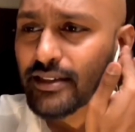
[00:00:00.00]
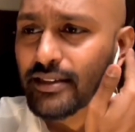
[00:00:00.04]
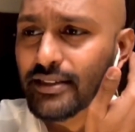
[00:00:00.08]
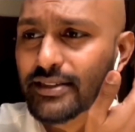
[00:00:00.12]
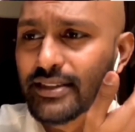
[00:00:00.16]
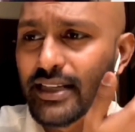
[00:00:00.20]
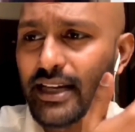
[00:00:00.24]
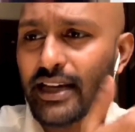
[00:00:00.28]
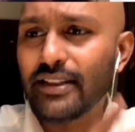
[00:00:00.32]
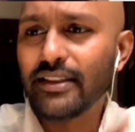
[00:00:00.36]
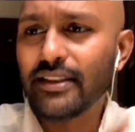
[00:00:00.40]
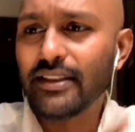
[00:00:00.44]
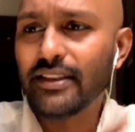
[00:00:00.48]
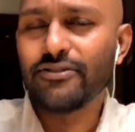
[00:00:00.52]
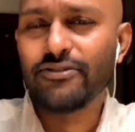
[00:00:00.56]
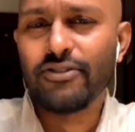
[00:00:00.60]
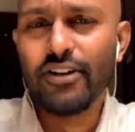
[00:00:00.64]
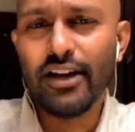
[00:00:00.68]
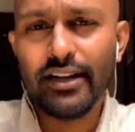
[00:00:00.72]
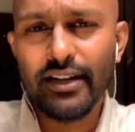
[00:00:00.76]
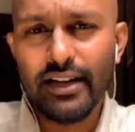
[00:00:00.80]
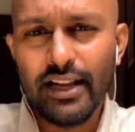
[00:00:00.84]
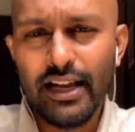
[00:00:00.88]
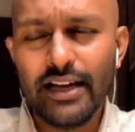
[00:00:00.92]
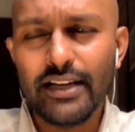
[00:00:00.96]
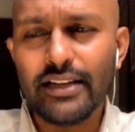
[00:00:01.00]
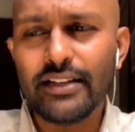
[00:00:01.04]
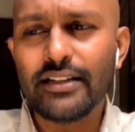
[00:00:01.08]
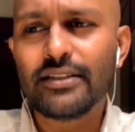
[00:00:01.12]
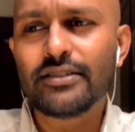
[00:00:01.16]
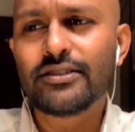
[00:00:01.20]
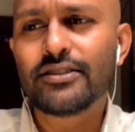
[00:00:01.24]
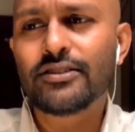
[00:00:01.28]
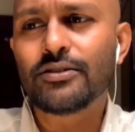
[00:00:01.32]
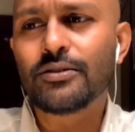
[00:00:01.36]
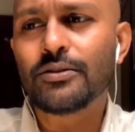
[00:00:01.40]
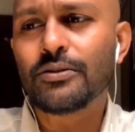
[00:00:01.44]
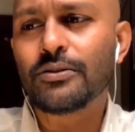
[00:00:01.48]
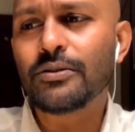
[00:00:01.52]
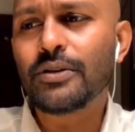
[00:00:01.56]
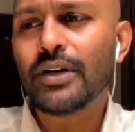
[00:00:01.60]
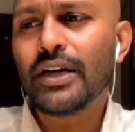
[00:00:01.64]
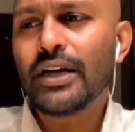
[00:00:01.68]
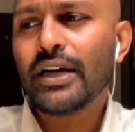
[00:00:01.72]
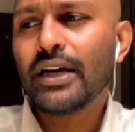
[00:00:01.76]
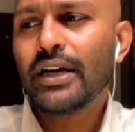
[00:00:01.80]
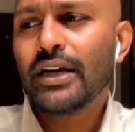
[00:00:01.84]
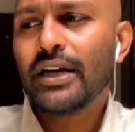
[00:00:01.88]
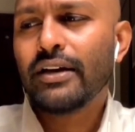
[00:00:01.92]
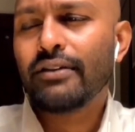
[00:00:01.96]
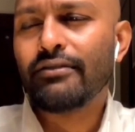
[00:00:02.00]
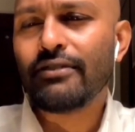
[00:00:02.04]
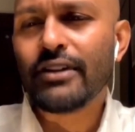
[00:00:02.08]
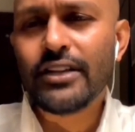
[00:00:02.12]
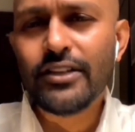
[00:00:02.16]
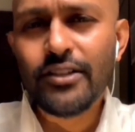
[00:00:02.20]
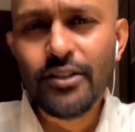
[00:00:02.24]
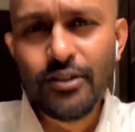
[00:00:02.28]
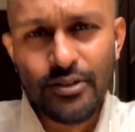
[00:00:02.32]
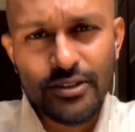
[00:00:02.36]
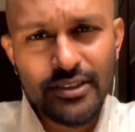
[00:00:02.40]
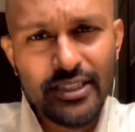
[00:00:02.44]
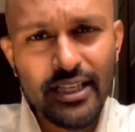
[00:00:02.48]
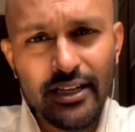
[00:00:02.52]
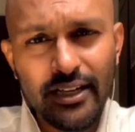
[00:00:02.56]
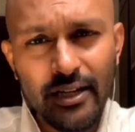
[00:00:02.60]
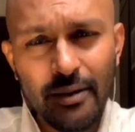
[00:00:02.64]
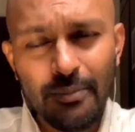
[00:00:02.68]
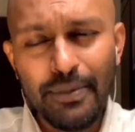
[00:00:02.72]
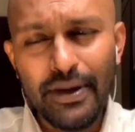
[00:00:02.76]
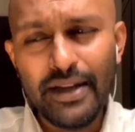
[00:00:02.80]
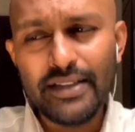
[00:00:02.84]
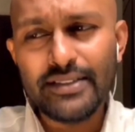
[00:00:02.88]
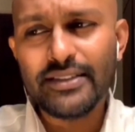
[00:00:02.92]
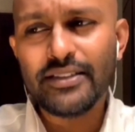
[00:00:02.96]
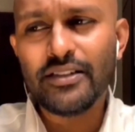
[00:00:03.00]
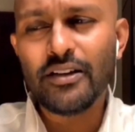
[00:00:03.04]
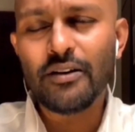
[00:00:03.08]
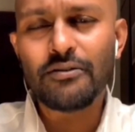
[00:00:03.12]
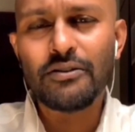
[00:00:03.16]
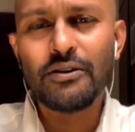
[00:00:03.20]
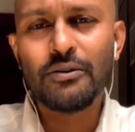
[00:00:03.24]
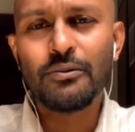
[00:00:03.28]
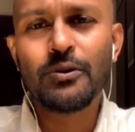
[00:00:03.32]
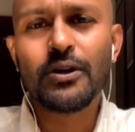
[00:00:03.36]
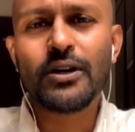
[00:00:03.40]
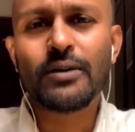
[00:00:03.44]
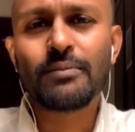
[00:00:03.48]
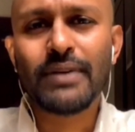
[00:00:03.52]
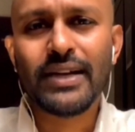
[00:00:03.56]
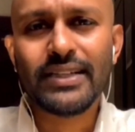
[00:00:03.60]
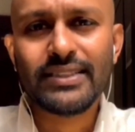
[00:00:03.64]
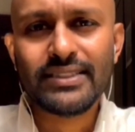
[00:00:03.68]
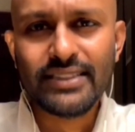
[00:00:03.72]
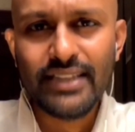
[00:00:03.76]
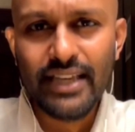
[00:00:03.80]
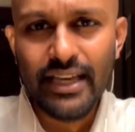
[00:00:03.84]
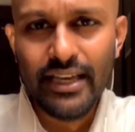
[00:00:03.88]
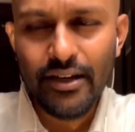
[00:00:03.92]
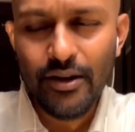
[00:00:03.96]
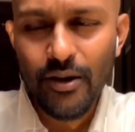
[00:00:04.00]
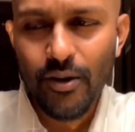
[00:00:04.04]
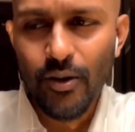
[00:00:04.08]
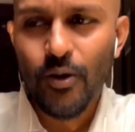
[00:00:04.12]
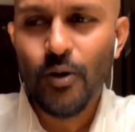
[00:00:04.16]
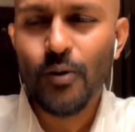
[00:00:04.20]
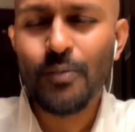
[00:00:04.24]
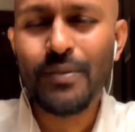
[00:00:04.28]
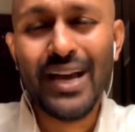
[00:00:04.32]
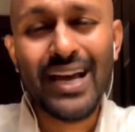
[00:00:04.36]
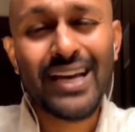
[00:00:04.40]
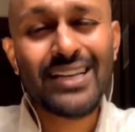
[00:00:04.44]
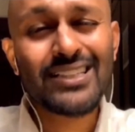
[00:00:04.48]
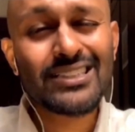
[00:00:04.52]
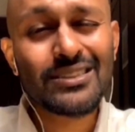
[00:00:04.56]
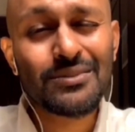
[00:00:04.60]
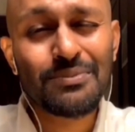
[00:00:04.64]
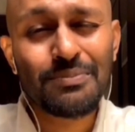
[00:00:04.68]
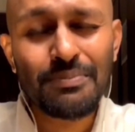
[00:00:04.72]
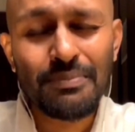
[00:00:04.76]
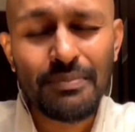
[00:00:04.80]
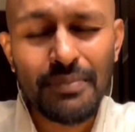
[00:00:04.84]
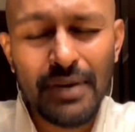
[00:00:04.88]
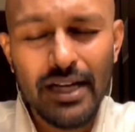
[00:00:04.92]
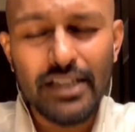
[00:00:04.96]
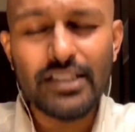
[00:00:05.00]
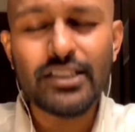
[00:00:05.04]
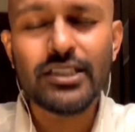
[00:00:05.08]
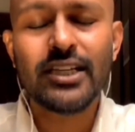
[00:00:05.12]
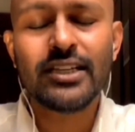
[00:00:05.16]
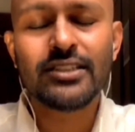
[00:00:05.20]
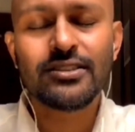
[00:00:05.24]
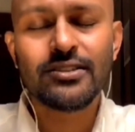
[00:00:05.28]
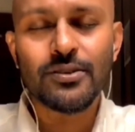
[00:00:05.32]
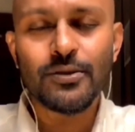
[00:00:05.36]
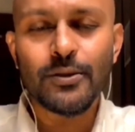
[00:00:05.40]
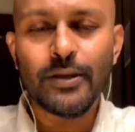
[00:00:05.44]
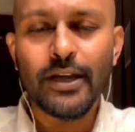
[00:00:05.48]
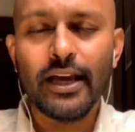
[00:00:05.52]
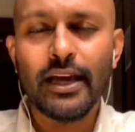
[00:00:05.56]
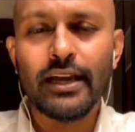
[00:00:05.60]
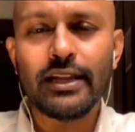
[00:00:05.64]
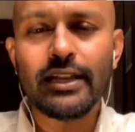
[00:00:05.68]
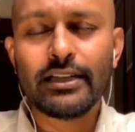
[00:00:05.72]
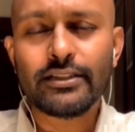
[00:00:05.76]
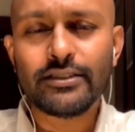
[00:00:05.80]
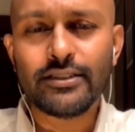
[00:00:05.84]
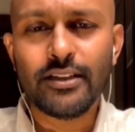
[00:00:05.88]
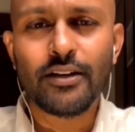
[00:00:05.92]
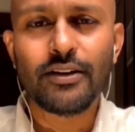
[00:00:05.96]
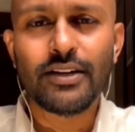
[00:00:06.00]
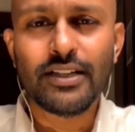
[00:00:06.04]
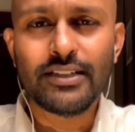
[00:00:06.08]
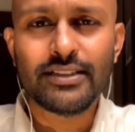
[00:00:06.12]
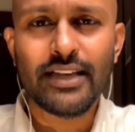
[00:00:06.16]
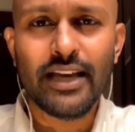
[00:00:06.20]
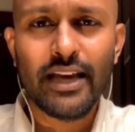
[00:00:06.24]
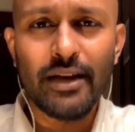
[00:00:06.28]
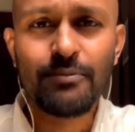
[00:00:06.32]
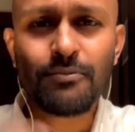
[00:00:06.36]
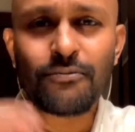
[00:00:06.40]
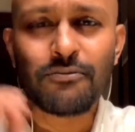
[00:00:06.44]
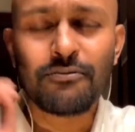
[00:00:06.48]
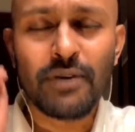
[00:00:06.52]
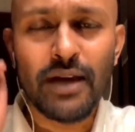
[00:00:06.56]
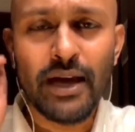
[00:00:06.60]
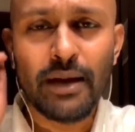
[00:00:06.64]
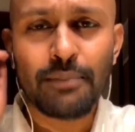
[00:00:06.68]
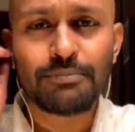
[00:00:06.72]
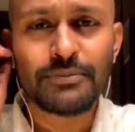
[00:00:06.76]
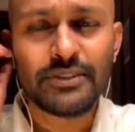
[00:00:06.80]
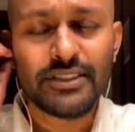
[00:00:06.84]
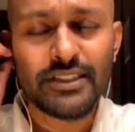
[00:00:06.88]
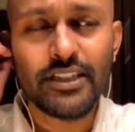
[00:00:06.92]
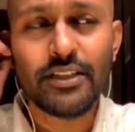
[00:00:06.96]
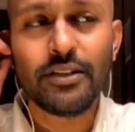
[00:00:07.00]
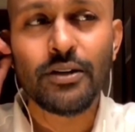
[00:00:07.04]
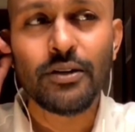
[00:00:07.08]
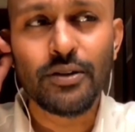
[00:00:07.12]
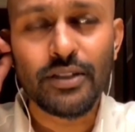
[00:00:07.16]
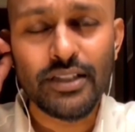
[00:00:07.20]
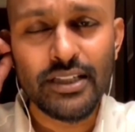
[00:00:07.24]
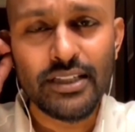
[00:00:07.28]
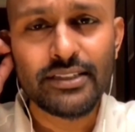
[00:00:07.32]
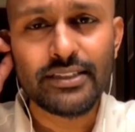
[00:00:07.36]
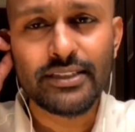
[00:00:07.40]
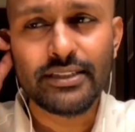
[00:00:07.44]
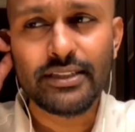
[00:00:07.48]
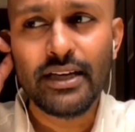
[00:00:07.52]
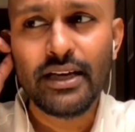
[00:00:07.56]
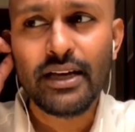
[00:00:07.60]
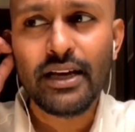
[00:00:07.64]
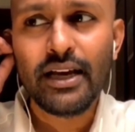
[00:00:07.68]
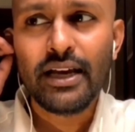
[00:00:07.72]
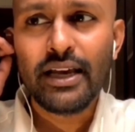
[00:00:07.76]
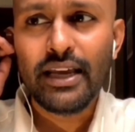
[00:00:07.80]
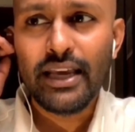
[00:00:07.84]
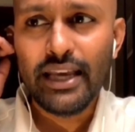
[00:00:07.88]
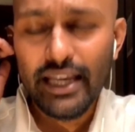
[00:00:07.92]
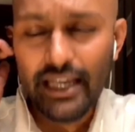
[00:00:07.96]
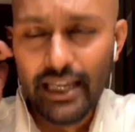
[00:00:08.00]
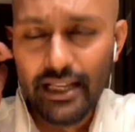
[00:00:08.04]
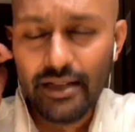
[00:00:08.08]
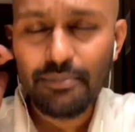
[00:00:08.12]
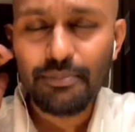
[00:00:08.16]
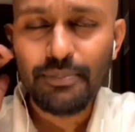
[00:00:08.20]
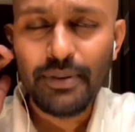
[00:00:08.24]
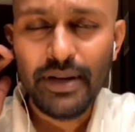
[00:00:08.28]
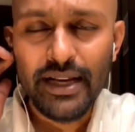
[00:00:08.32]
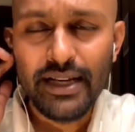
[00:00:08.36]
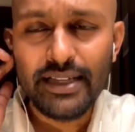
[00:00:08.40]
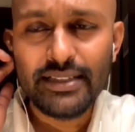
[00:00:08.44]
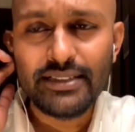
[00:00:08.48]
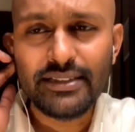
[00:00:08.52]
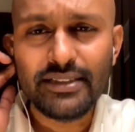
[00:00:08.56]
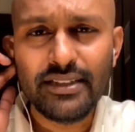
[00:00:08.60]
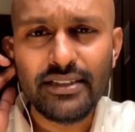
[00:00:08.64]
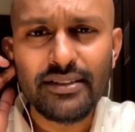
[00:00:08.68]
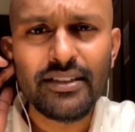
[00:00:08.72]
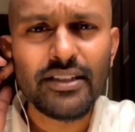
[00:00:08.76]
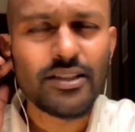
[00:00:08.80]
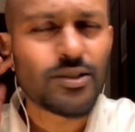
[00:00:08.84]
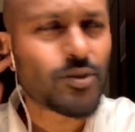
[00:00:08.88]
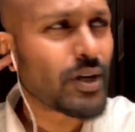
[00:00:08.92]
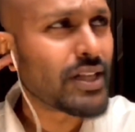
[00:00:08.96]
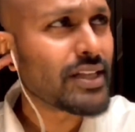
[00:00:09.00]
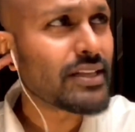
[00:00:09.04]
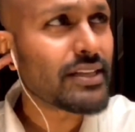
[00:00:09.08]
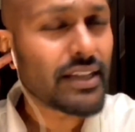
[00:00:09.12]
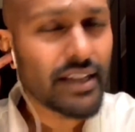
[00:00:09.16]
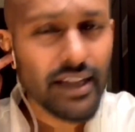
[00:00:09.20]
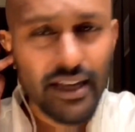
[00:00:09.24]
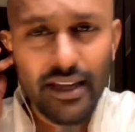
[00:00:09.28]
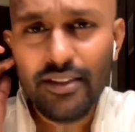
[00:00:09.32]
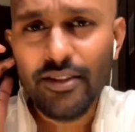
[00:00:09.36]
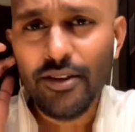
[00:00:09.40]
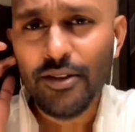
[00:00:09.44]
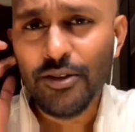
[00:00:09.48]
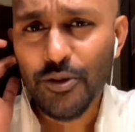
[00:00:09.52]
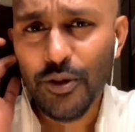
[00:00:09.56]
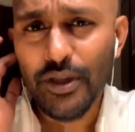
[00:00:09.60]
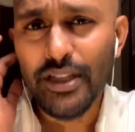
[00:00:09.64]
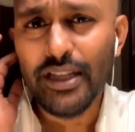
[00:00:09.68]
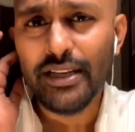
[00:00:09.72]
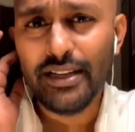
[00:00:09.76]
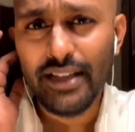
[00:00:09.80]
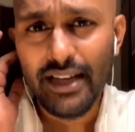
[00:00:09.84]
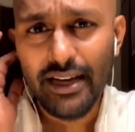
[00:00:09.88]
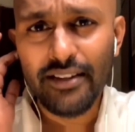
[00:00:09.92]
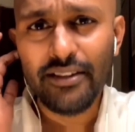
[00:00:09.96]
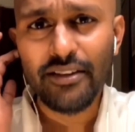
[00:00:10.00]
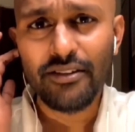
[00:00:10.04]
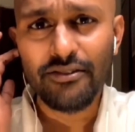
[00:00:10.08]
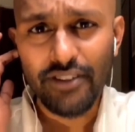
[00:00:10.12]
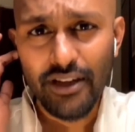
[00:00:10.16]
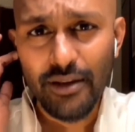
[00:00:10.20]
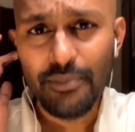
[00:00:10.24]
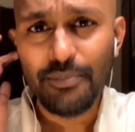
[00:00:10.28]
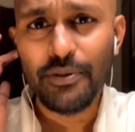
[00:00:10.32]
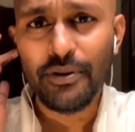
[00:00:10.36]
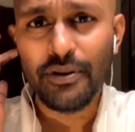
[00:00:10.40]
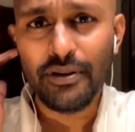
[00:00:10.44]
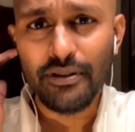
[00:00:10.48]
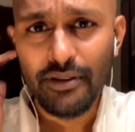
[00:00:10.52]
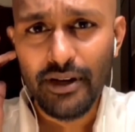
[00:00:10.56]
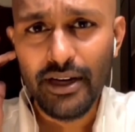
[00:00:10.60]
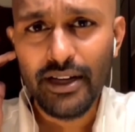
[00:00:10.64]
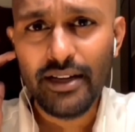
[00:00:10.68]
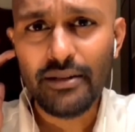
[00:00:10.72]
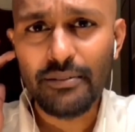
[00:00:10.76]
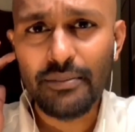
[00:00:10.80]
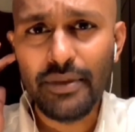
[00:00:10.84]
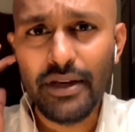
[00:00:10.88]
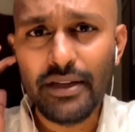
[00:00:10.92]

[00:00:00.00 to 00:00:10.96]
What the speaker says: and the frontliners to reduce their capacity of the work by staying home as much as you can, as long as the MCO is in place till the 28th or 29th of April, right, Amanda?